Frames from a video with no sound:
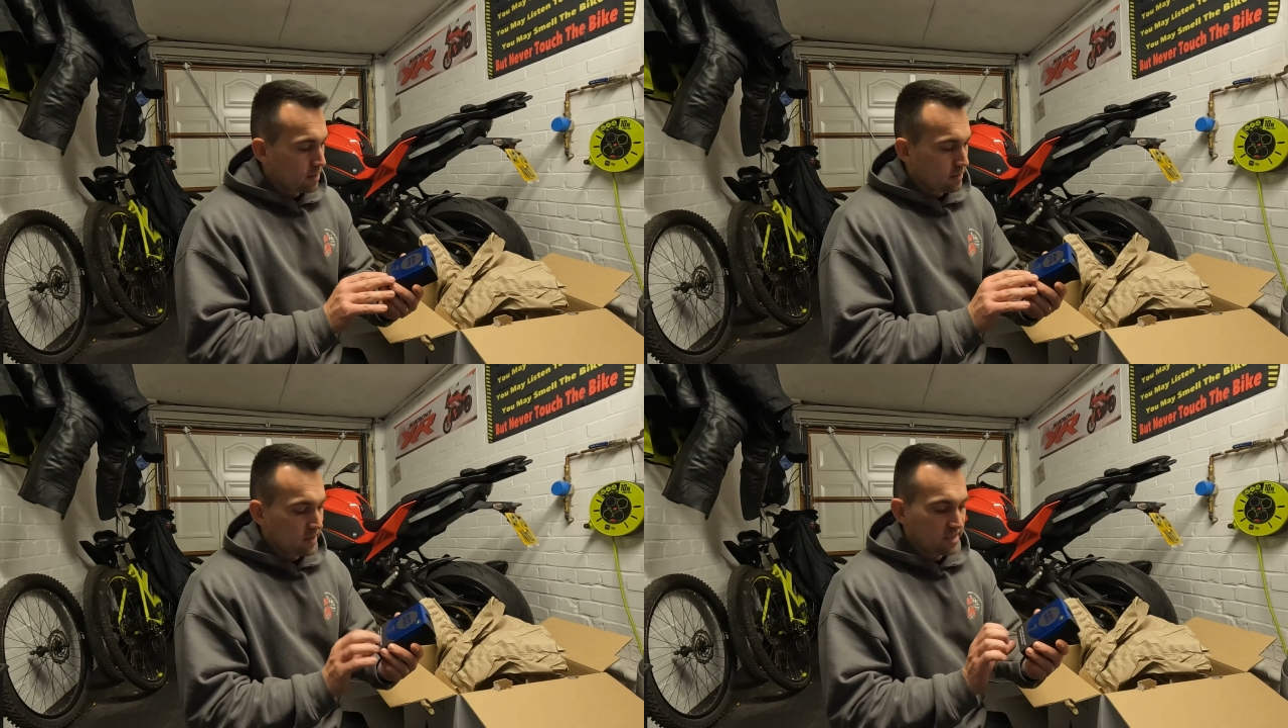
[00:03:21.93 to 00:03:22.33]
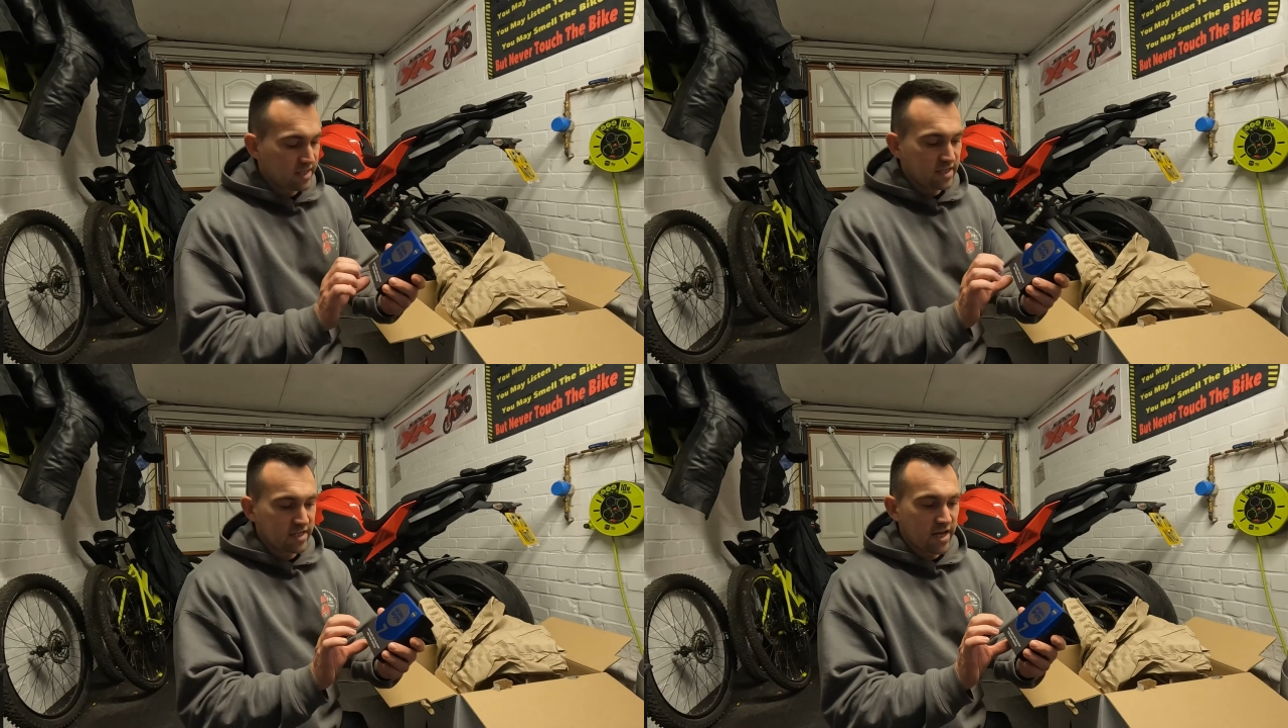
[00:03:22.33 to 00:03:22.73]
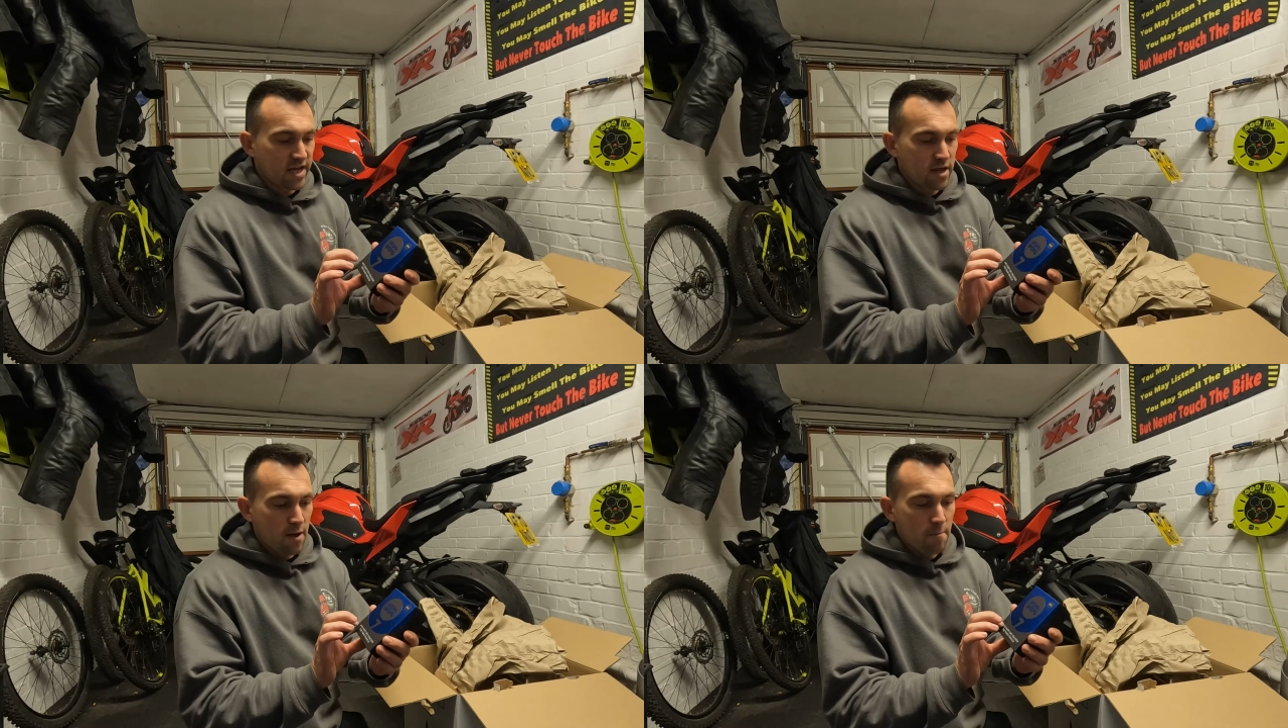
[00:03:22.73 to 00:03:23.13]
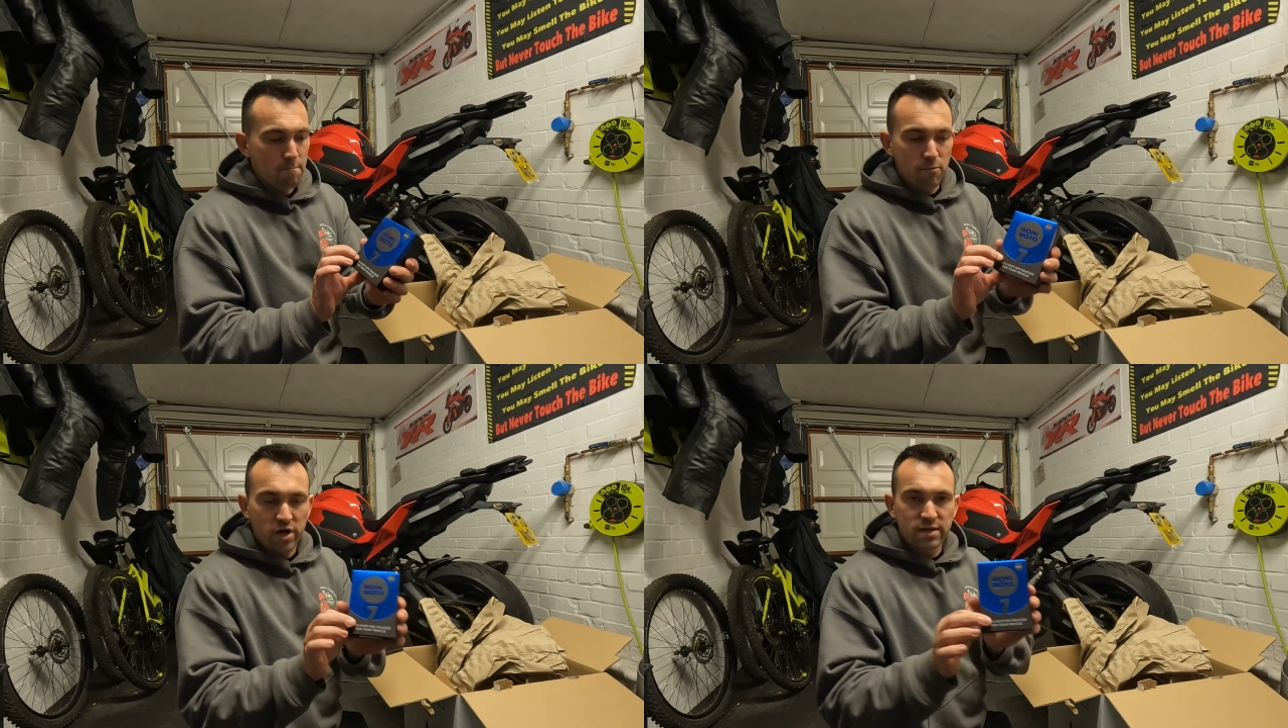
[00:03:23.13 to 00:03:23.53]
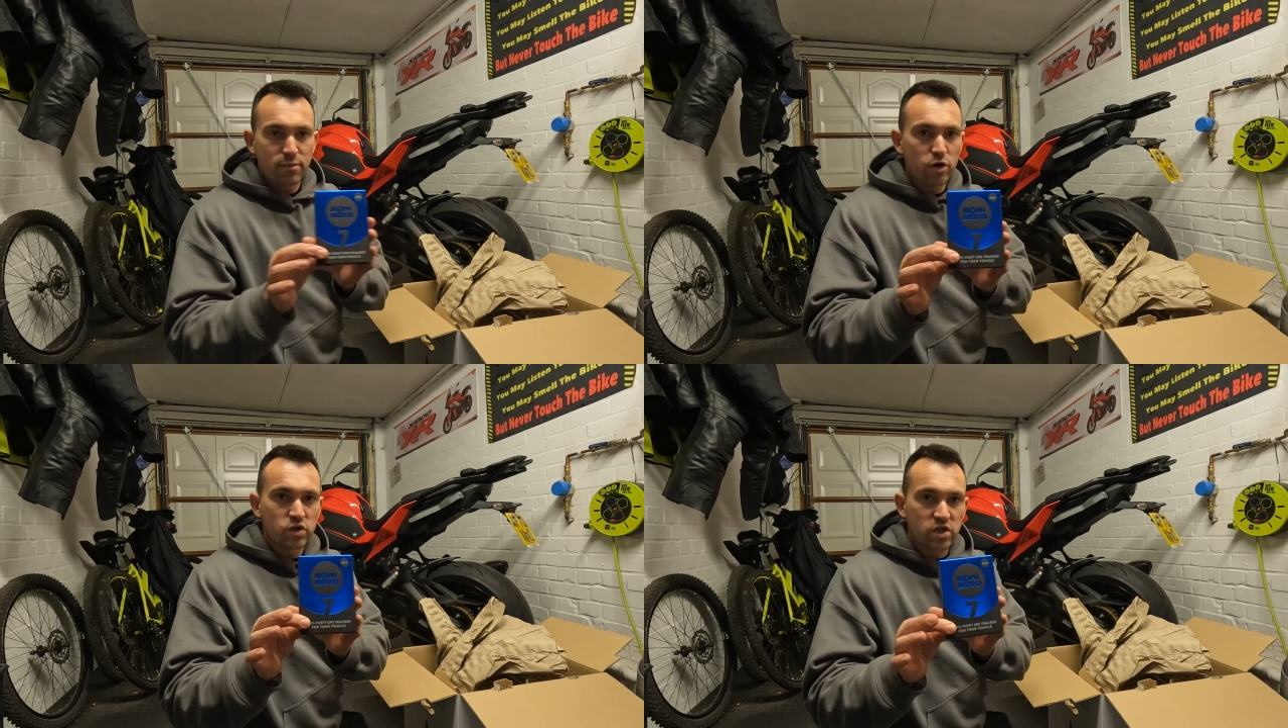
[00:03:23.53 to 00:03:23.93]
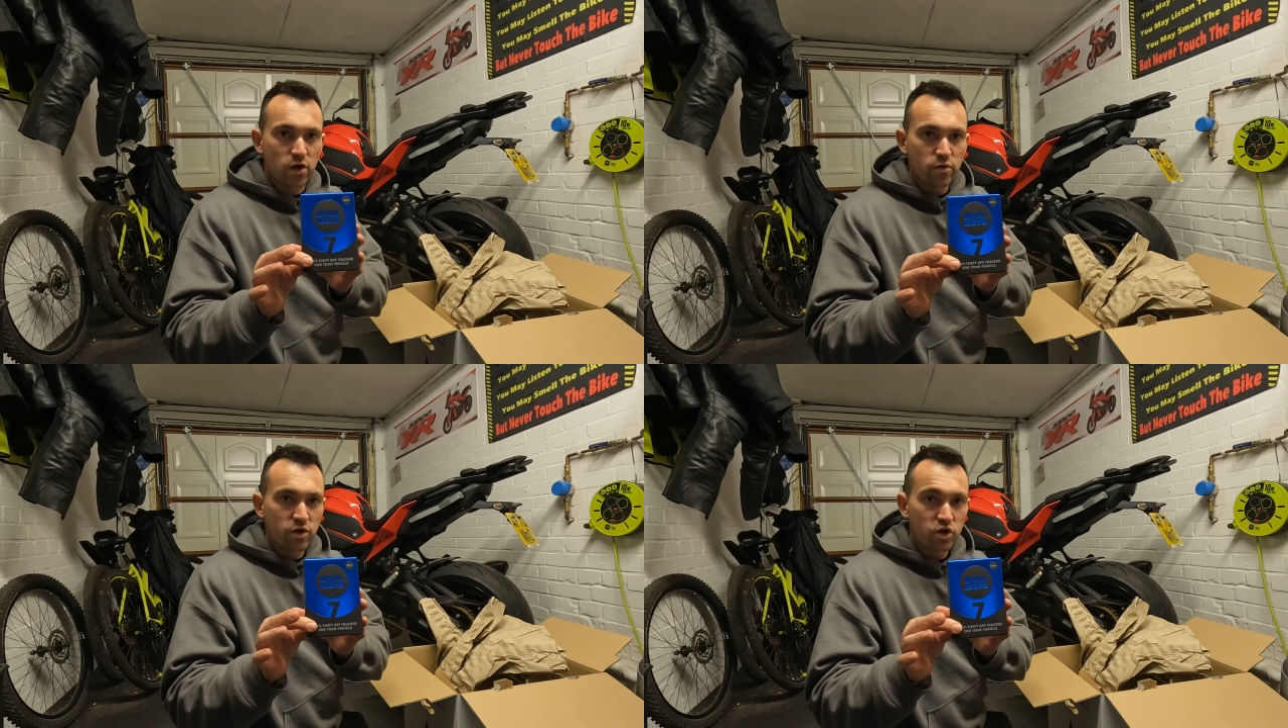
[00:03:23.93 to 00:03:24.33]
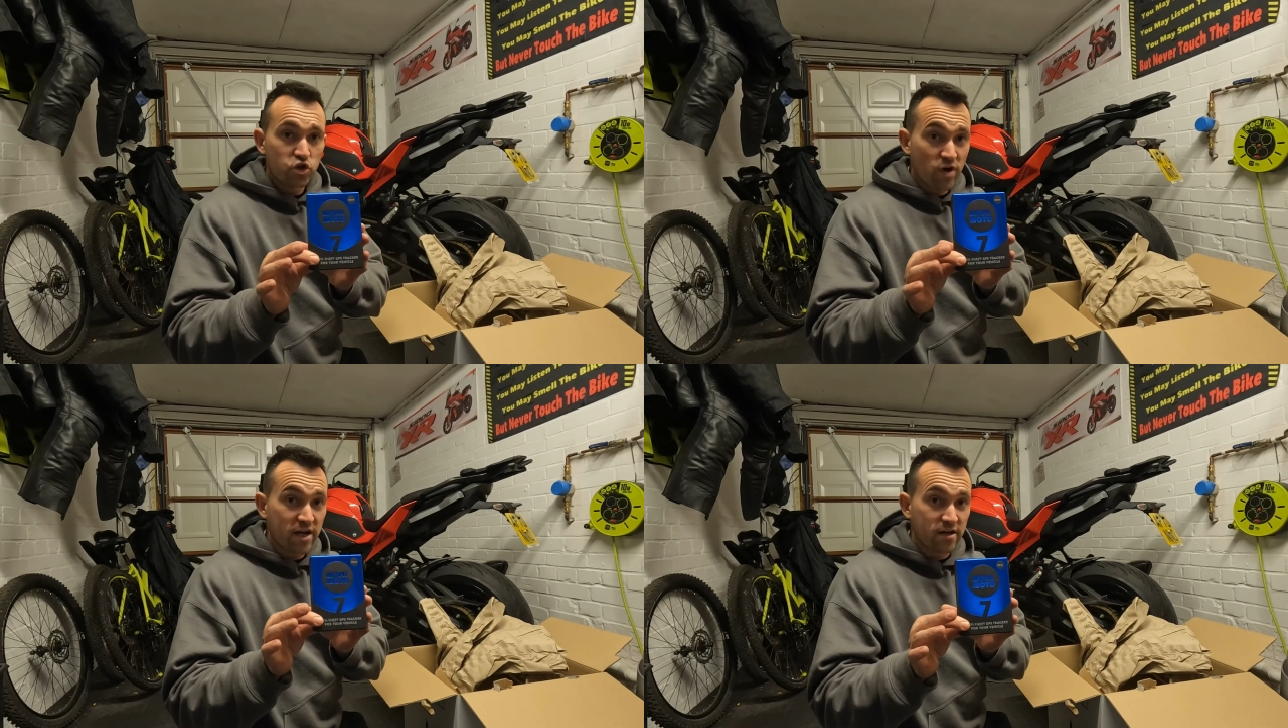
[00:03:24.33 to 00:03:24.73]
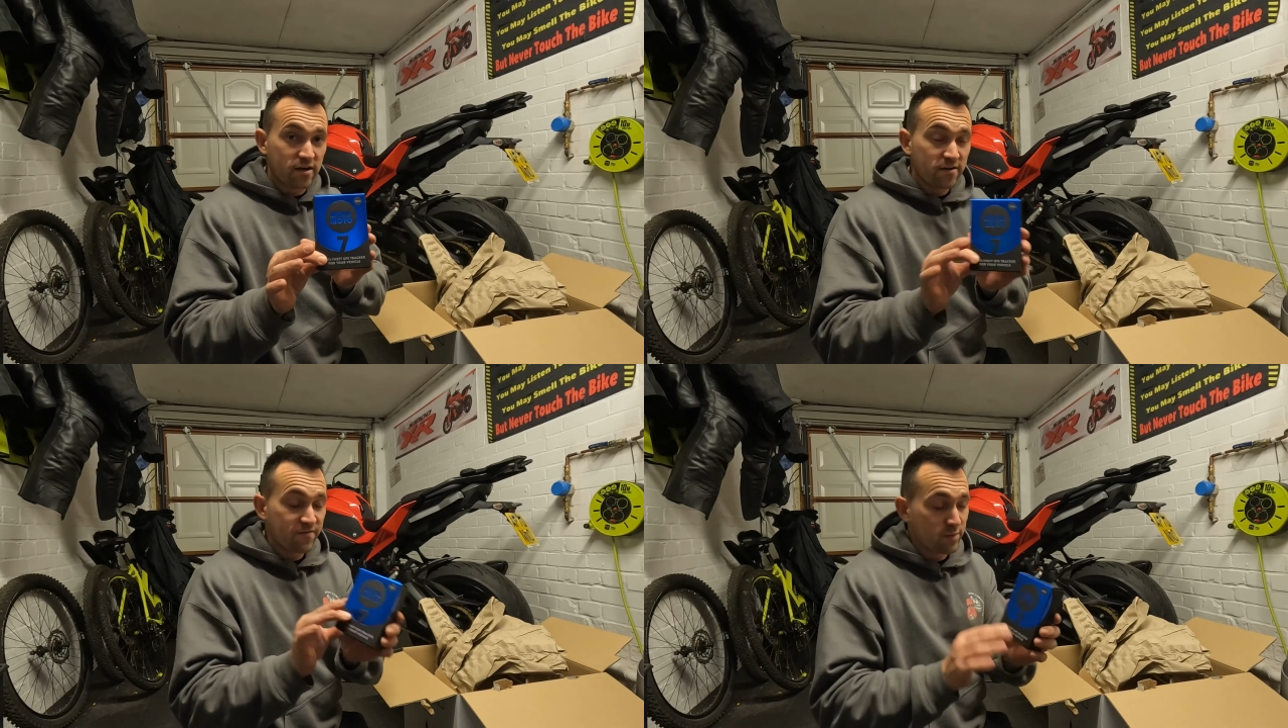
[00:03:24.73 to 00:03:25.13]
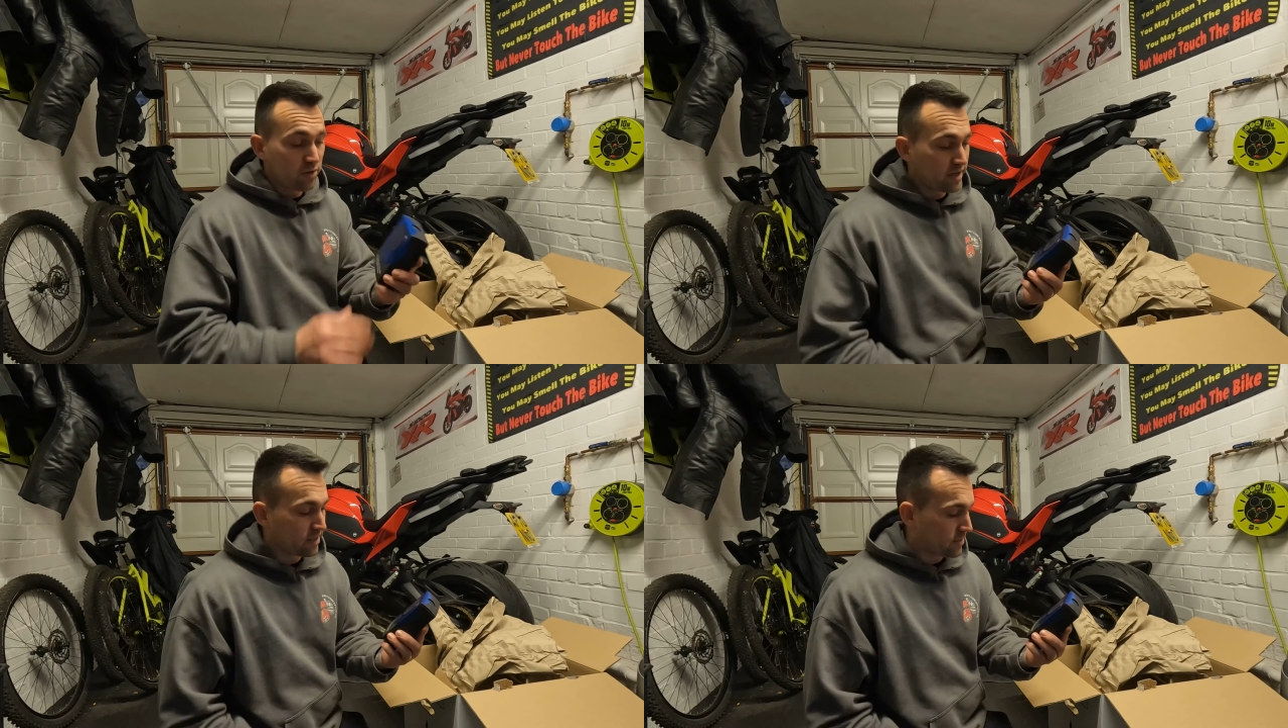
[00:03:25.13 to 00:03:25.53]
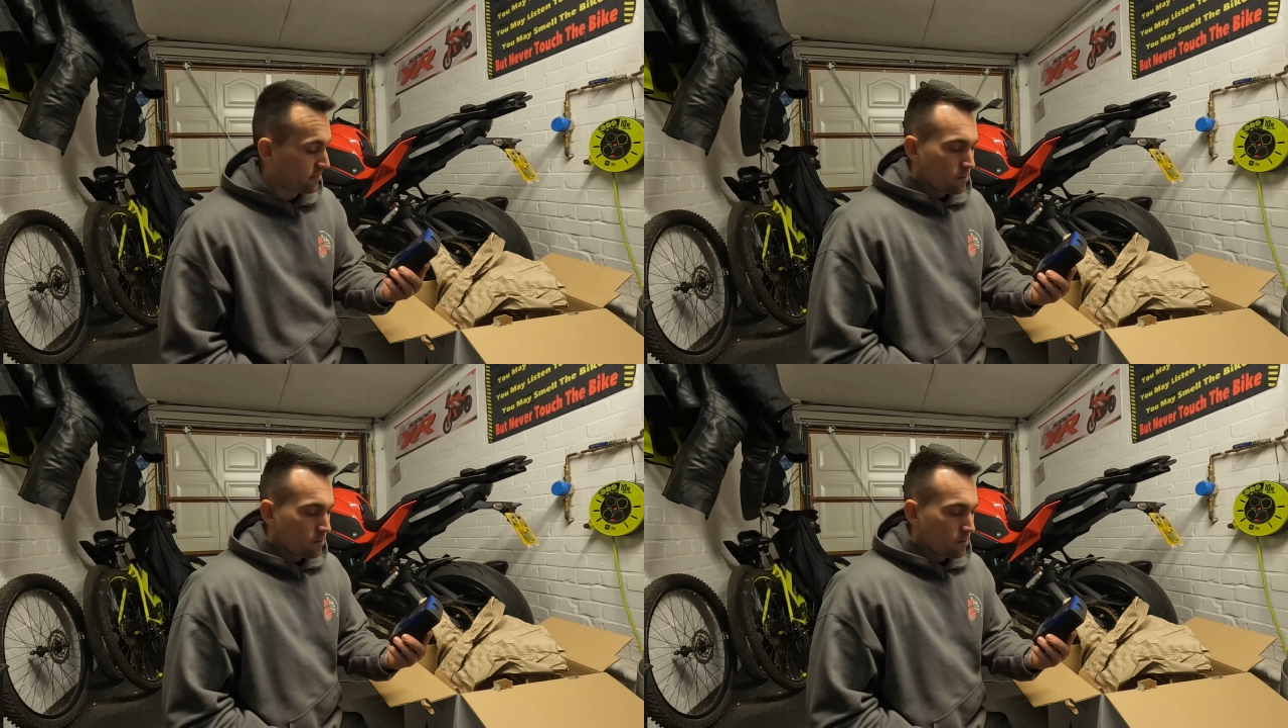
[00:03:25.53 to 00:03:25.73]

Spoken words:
This is a Moni Moto Tracker for the bike.